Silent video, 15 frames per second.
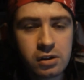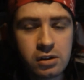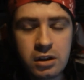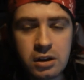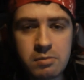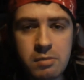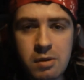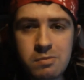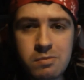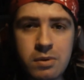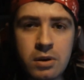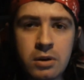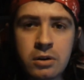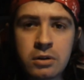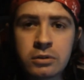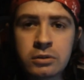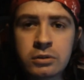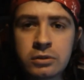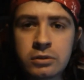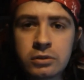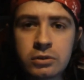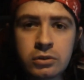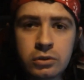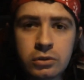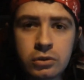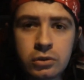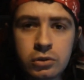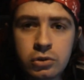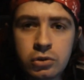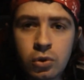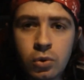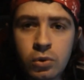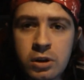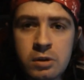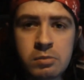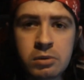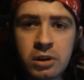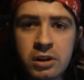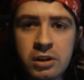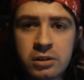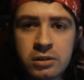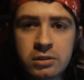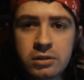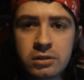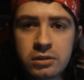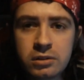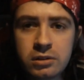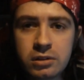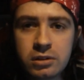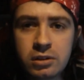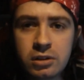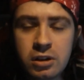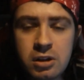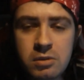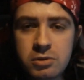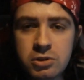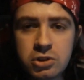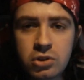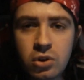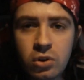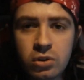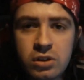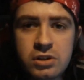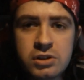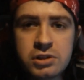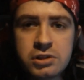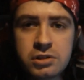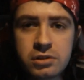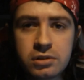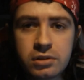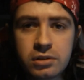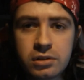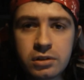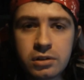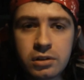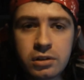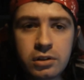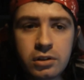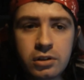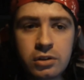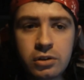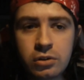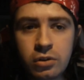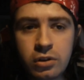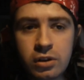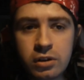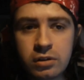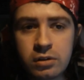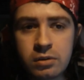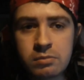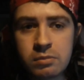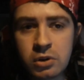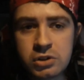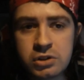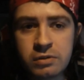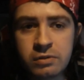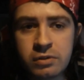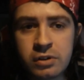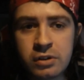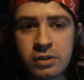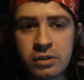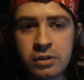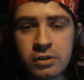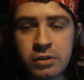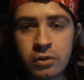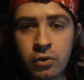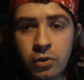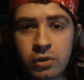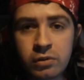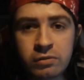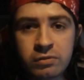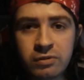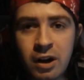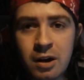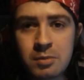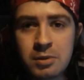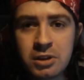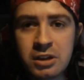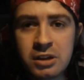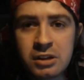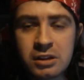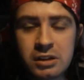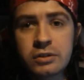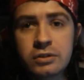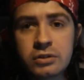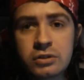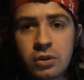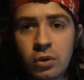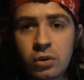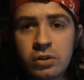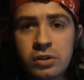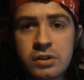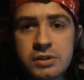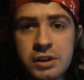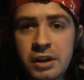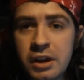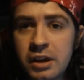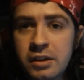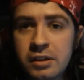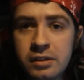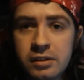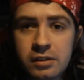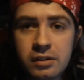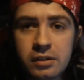You remember Tony Blair? He was Scottish. You look at much of the royal family, Scottish again.